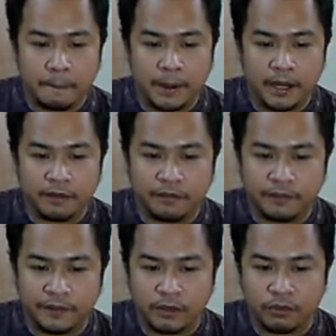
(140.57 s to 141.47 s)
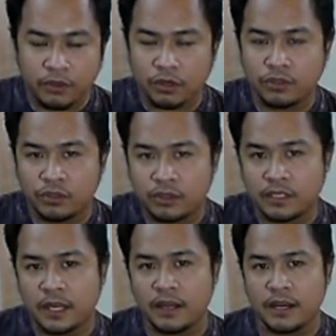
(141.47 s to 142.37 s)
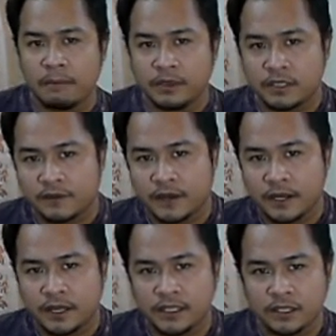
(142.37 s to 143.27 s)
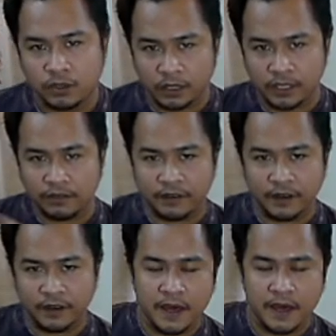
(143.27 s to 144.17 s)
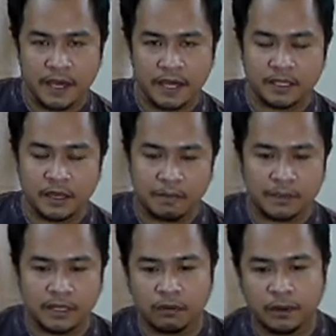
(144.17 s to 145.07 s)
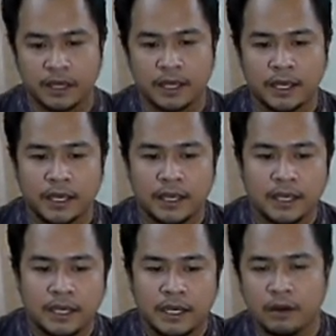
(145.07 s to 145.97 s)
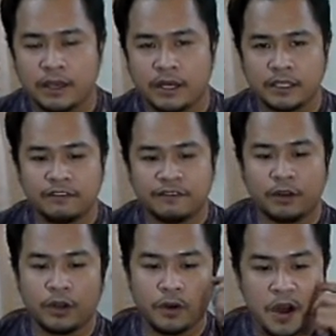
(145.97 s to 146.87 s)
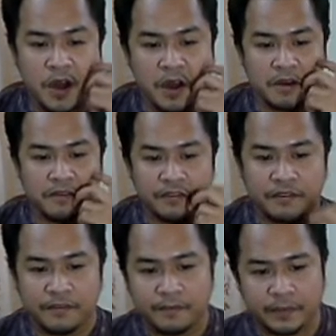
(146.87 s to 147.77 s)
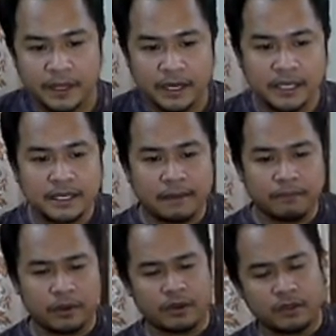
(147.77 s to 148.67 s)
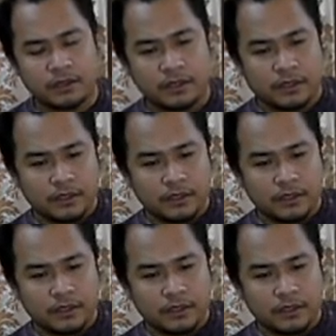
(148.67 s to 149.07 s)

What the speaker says: but if you go to the southern hemisphere, it's a totally different thing. It's the opposite way. Now here's a photo of an example